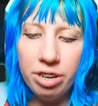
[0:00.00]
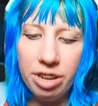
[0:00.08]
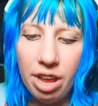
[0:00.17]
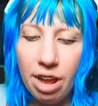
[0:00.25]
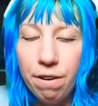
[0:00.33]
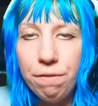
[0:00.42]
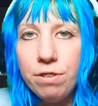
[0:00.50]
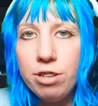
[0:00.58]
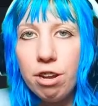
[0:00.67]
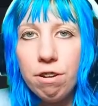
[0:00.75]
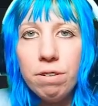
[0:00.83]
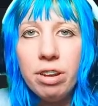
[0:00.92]
the alphas,
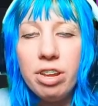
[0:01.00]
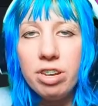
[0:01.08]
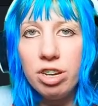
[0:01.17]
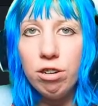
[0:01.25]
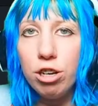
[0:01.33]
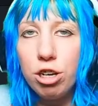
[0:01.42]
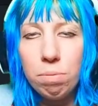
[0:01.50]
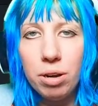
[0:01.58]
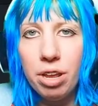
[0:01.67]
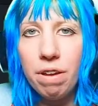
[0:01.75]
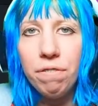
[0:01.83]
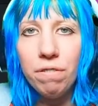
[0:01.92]
only until the
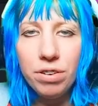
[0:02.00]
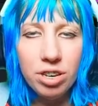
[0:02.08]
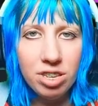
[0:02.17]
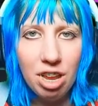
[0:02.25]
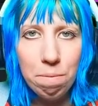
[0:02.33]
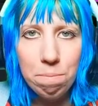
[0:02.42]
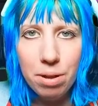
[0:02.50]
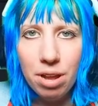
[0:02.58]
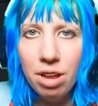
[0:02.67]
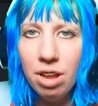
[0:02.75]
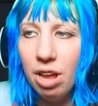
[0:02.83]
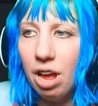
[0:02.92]
20th of December,
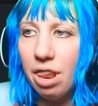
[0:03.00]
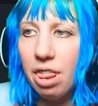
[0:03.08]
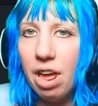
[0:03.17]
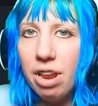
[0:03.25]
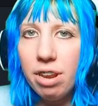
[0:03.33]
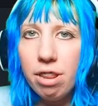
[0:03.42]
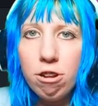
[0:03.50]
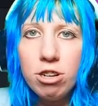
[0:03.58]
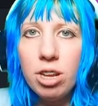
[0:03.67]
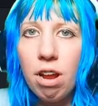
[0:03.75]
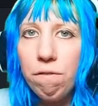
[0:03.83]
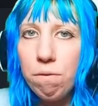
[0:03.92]
and then those
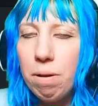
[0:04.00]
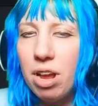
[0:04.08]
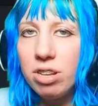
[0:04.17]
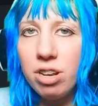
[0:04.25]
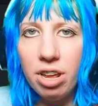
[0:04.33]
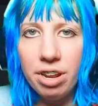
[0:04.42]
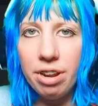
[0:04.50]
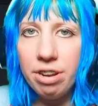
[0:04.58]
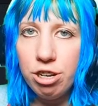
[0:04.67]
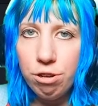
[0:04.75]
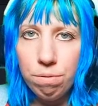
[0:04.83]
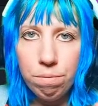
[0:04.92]
alpha pass, like,
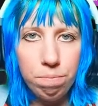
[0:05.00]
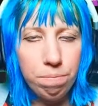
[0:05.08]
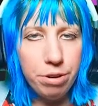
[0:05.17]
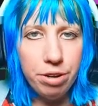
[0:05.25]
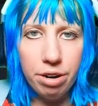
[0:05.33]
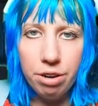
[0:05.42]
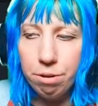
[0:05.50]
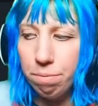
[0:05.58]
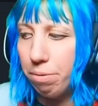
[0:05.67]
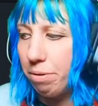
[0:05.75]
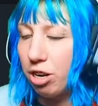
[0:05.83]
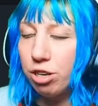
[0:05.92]
it's all, you know, you
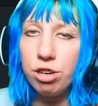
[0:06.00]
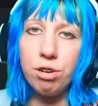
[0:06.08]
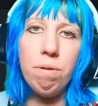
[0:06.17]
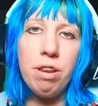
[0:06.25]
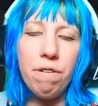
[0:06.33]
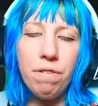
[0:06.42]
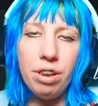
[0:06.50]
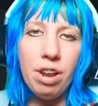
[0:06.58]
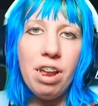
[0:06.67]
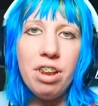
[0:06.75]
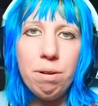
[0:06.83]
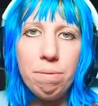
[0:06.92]
won't be able to do anything
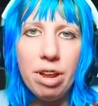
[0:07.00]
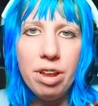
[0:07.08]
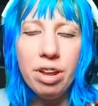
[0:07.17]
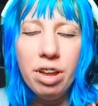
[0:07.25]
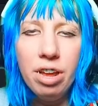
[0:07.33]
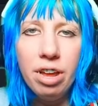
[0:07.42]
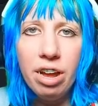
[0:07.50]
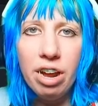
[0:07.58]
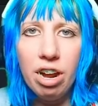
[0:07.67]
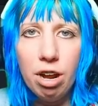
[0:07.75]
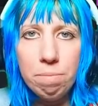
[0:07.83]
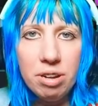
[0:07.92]
anyway
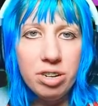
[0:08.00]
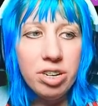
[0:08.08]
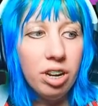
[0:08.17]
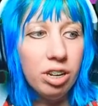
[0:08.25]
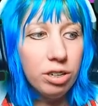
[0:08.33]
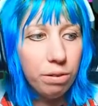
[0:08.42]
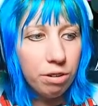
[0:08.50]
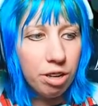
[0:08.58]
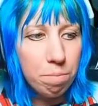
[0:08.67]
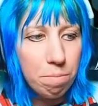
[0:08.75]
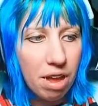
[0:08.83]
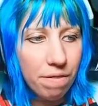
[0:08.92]
until
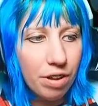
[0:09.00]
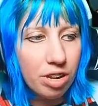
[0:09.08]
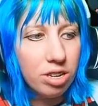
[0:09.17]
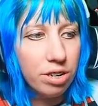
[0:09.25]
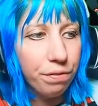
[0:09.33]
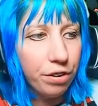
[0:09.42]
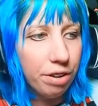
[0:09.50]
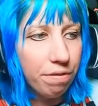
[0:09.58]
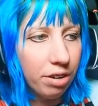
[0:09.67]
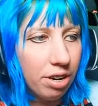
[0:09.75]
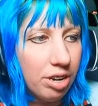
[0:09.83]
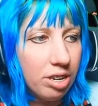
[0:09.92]
the metaverse is fully
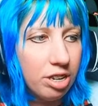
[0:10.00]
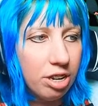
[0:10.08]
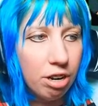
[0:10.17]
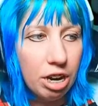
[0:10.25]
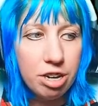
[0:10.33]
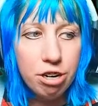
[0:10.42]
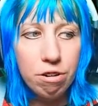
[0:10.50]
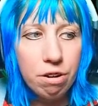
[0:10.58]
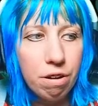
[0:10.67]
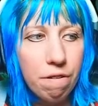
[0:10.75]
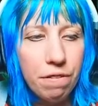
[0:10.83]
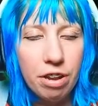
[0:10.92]
released. I don't
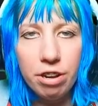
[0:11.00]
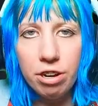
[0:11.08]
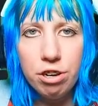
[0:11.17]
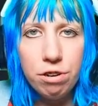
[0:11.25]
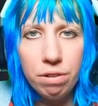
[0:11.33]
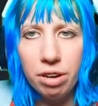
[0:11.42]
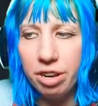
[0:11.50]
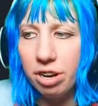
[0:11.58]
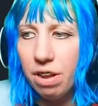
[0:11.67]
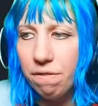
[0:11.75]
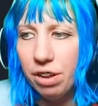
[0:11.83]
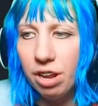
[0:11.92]
know if they're going to do like
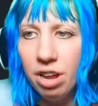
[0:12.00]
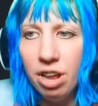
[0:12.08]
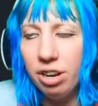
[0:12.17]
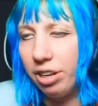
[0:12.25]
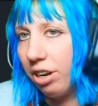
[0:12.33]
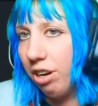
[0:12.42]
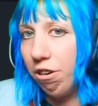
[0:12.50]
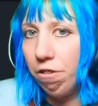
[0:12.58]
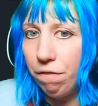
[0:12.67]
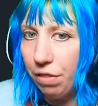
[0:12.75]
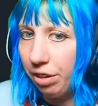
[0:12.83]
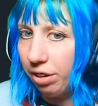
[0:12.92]
another, like a little
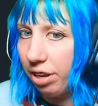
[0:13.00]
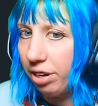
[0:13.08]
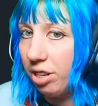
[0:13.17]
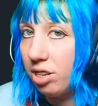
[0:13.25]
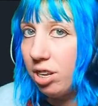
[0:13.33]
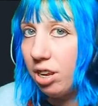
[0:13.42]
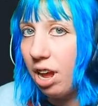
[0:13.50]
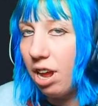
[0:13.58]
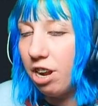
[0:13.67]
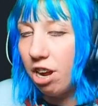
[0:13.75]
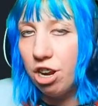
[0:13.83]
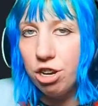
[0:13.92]
thing like this
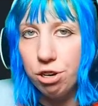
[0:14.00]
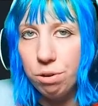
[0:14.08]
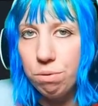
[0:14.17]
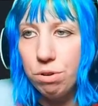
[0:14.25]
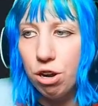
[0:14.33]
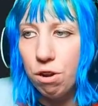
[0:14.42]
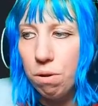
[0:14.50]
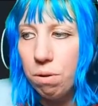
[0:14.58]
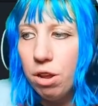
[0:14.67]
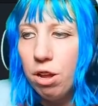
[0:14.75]
again. I don't know,